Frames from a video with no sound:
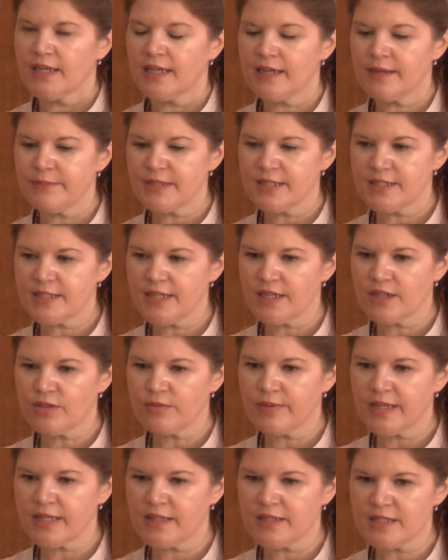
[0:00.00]
and I'm going to take
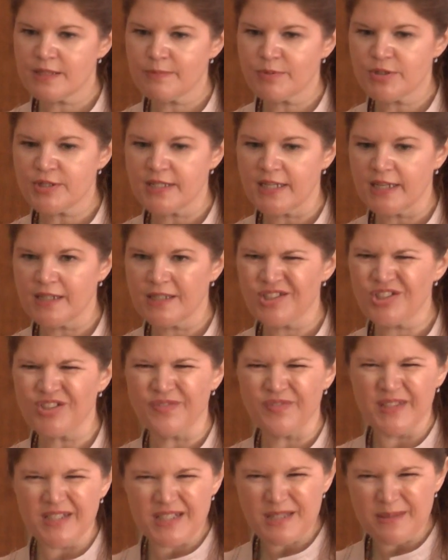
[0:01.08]
away this percentage
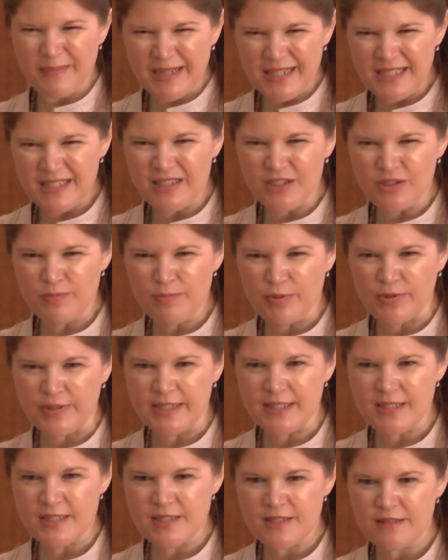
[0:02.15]
of this many little
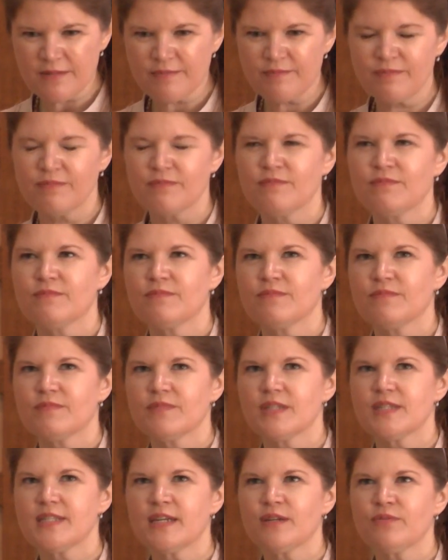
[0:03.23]
points.
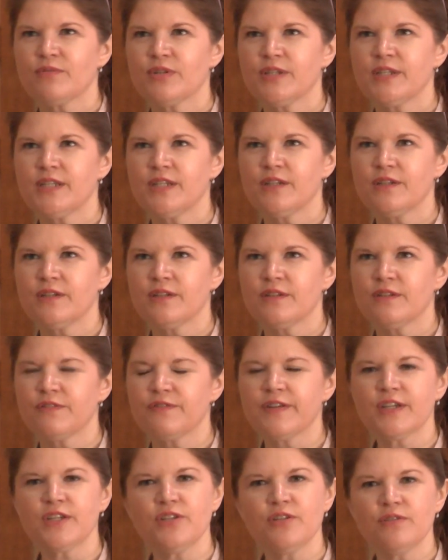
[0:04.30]
Is that really going to
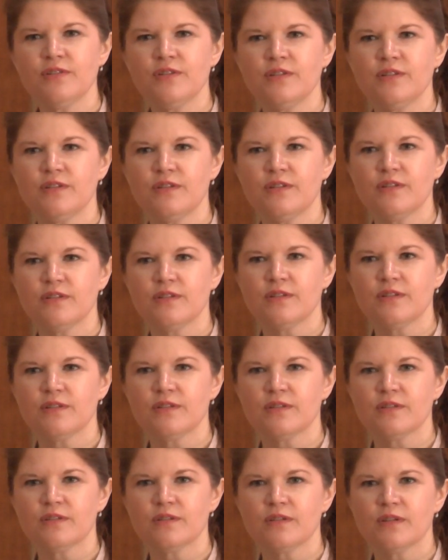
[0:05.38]
affect you?
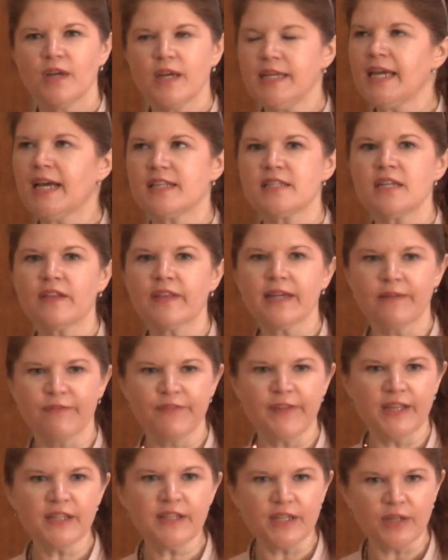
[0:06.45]
Yeah, it's not like I'm
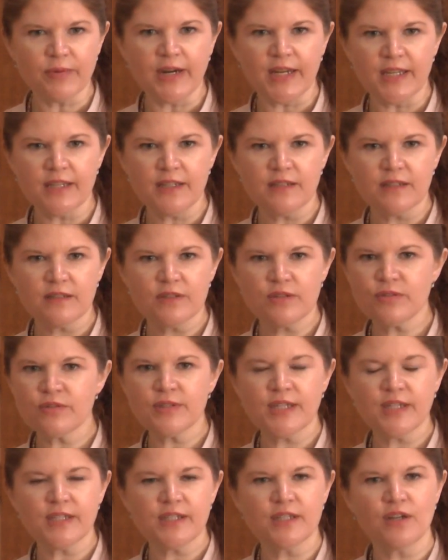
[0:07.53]
failing, right? No,
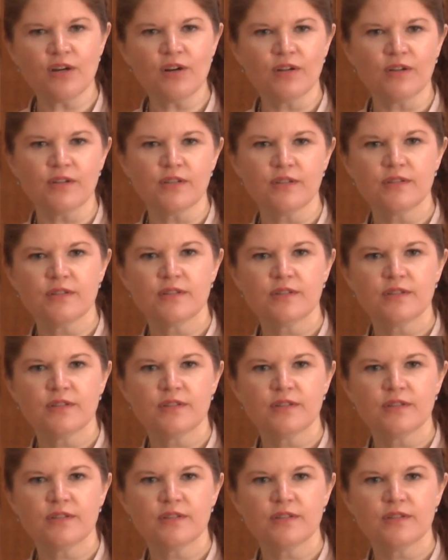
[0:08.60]
not at all.